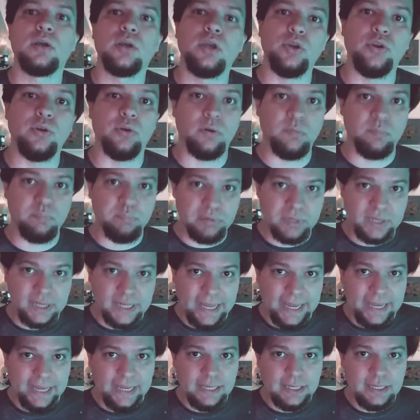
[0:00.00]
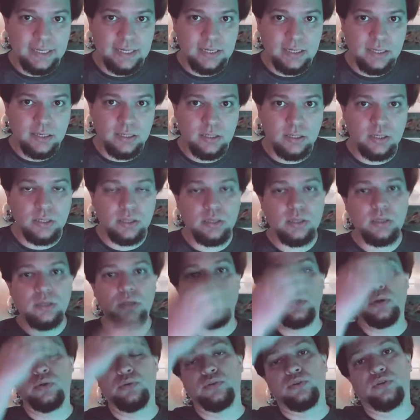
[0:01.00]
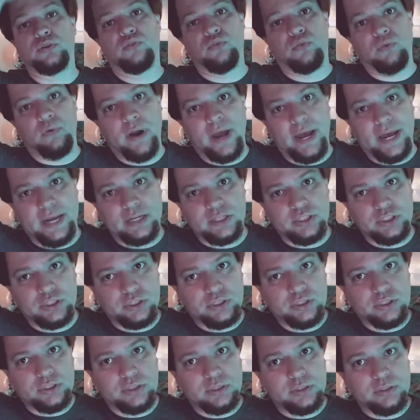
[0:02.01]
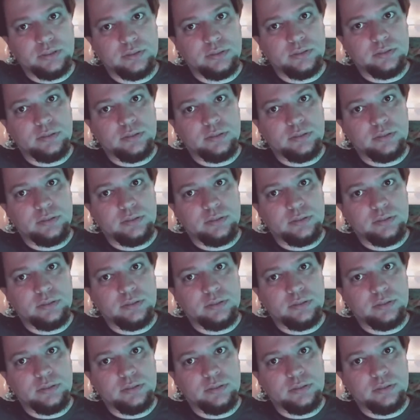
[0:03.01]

Your plane could crash.